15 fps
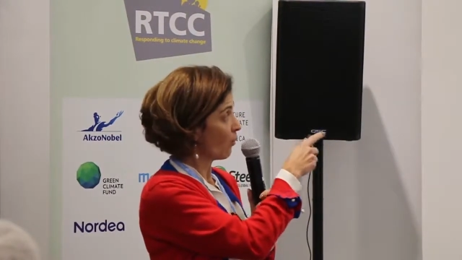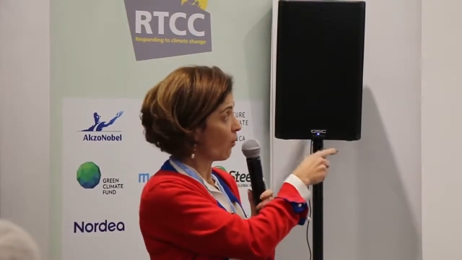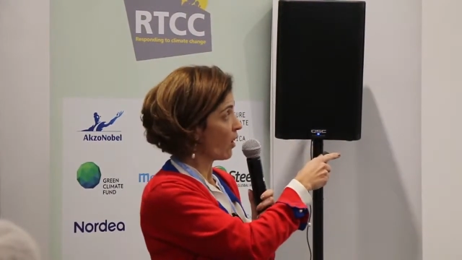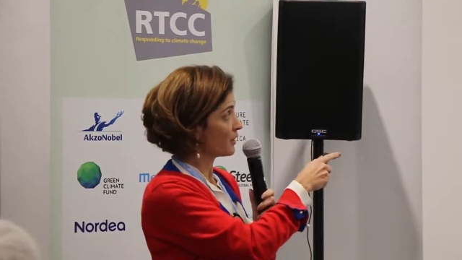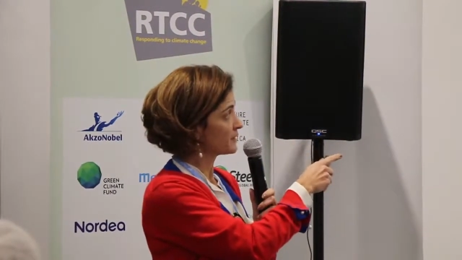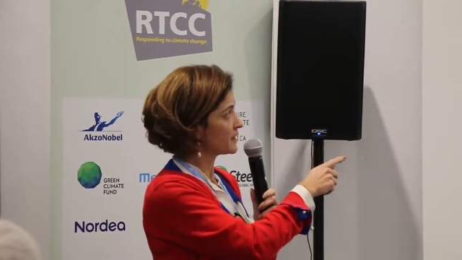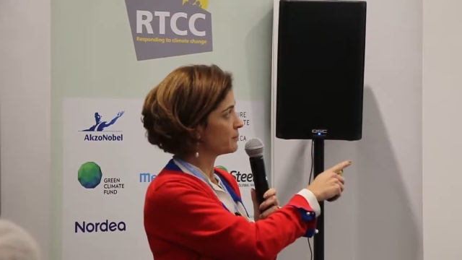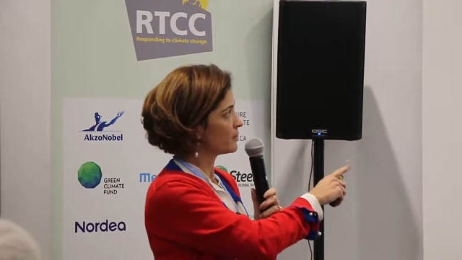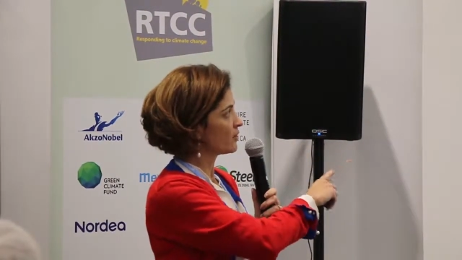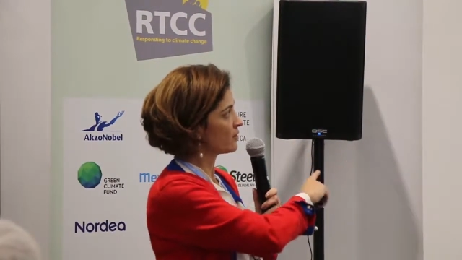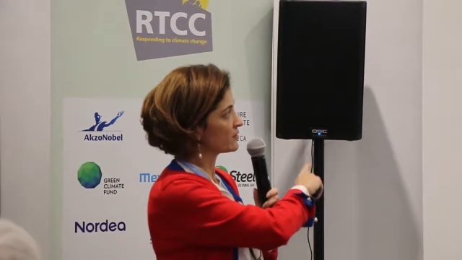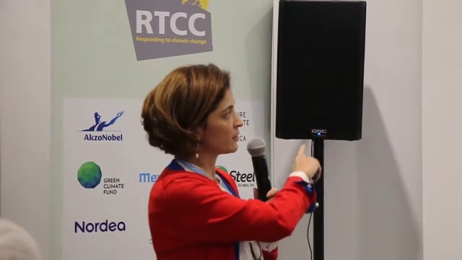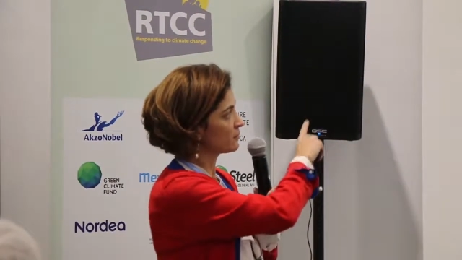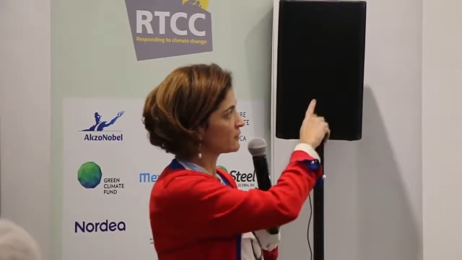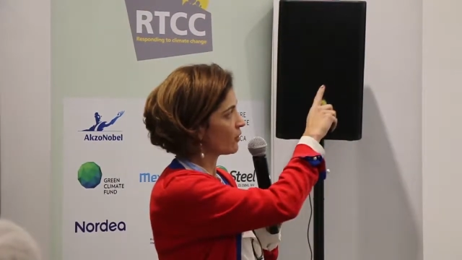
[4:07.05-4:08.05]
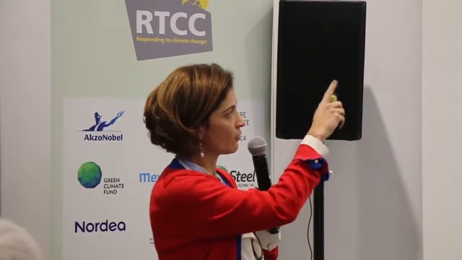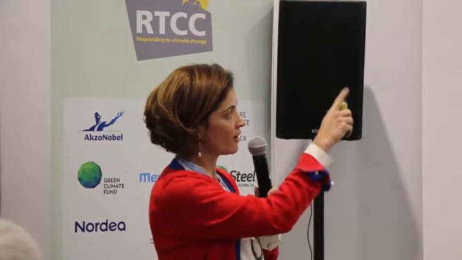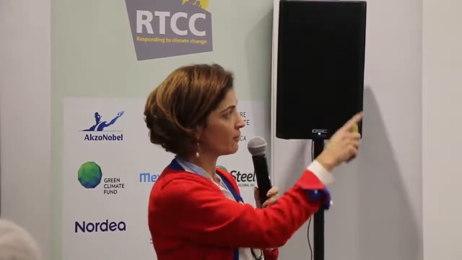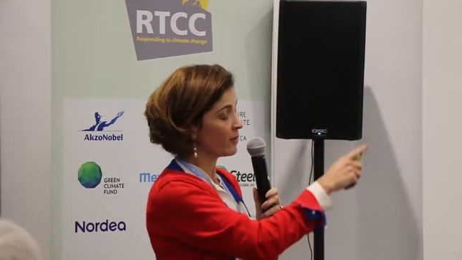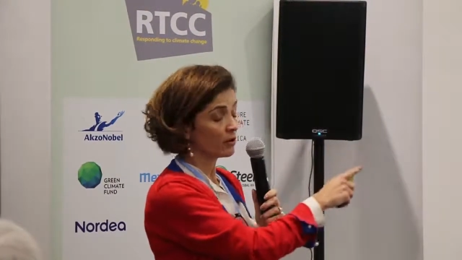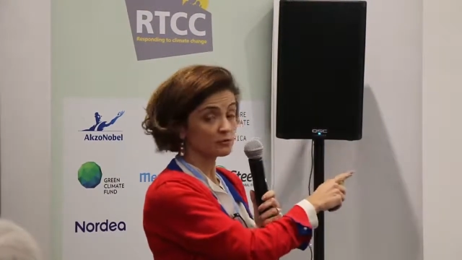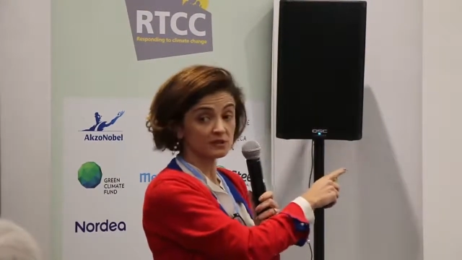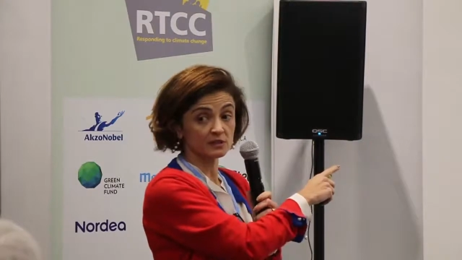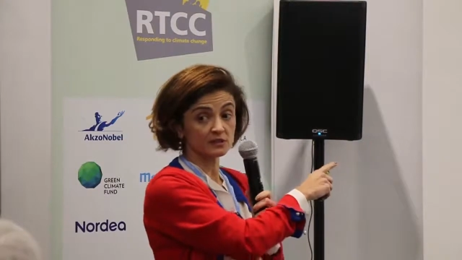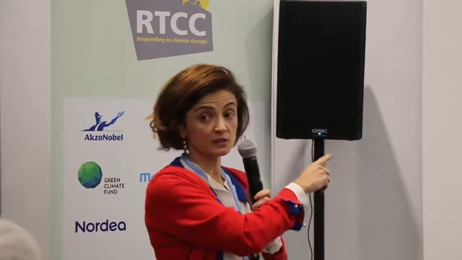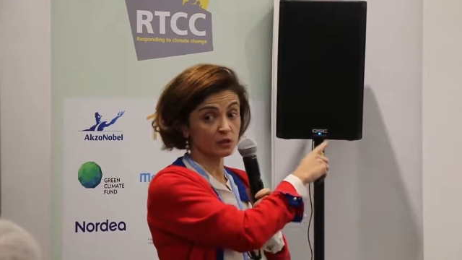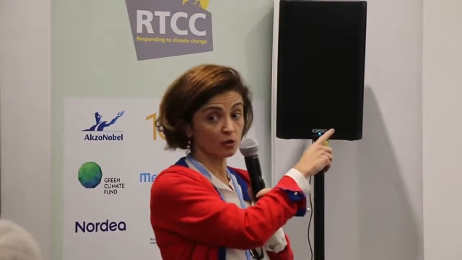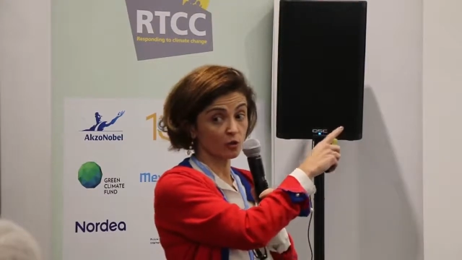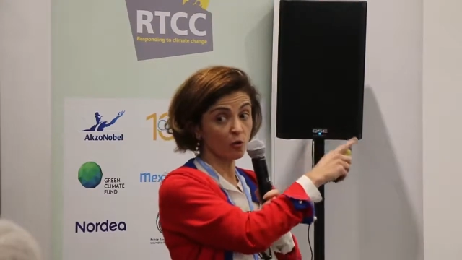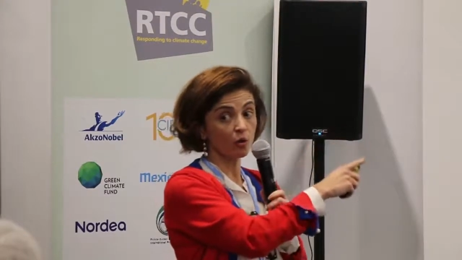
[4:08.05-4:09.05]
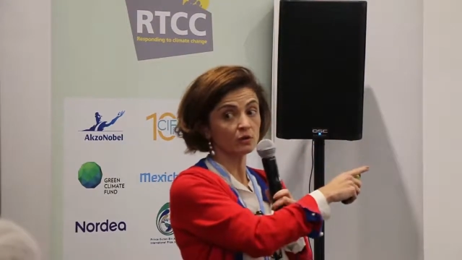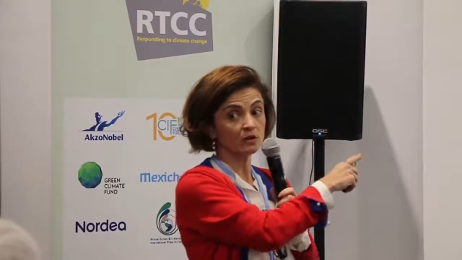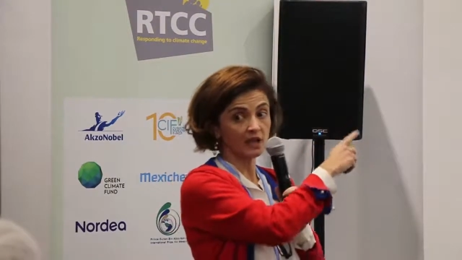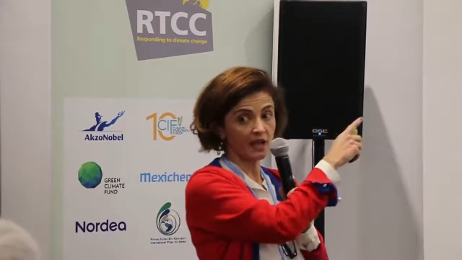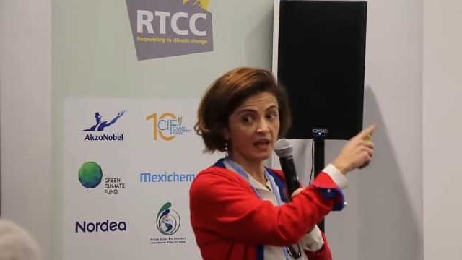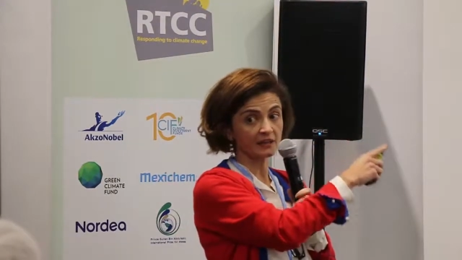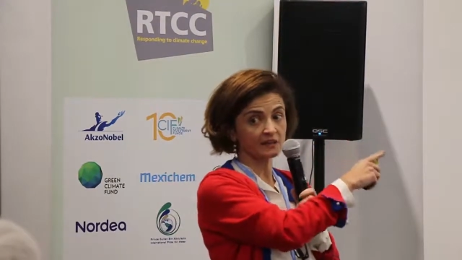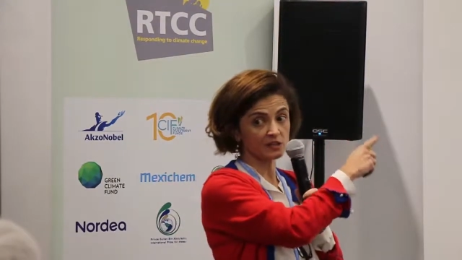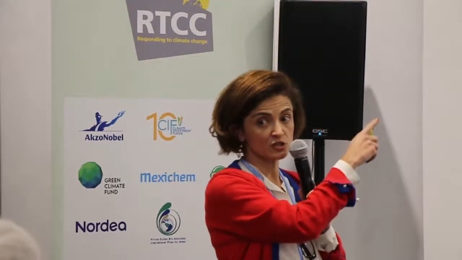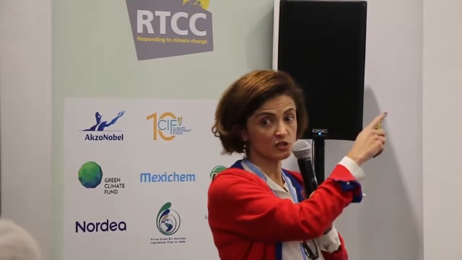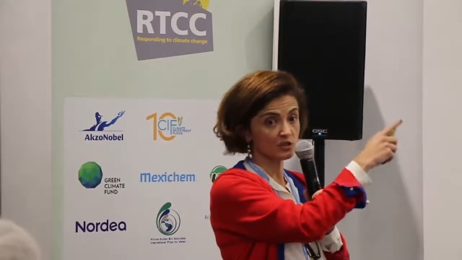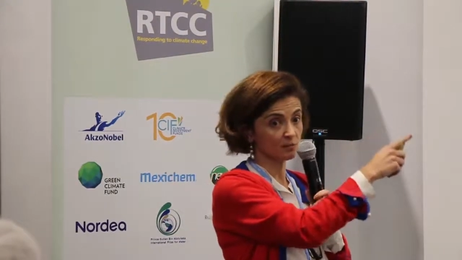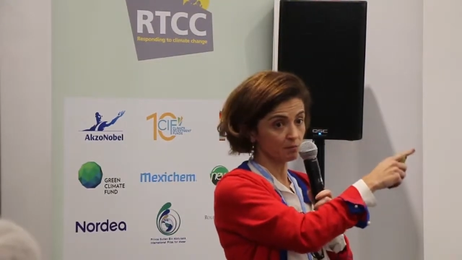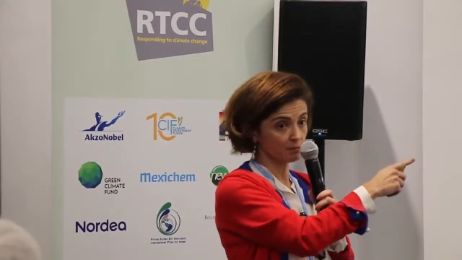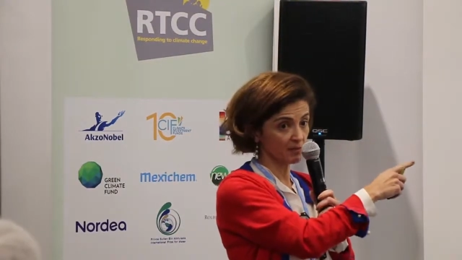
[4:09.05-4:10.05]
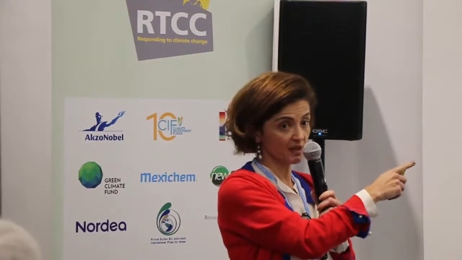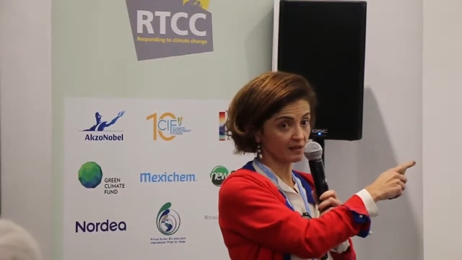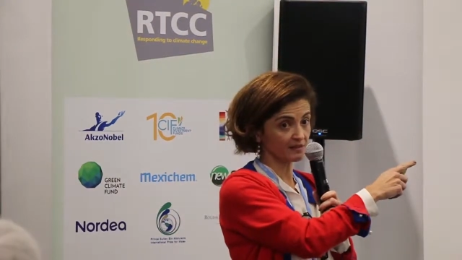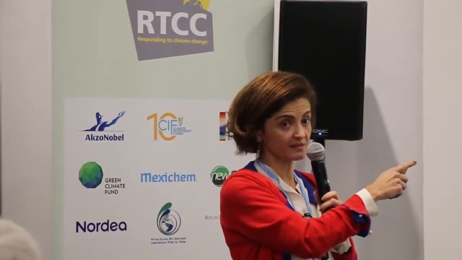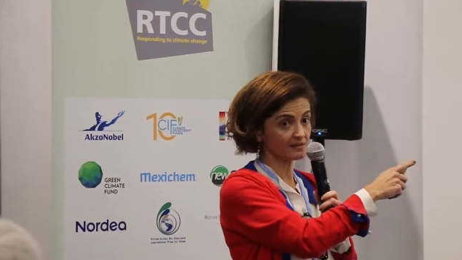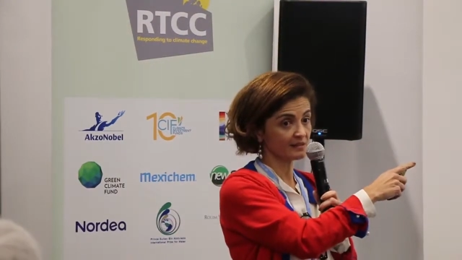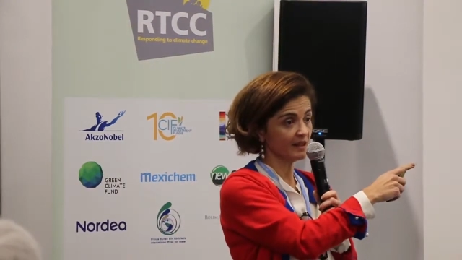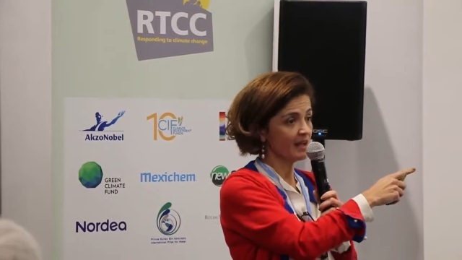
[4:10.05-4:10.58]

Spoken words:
water, because I'm talking about the raw energy mix,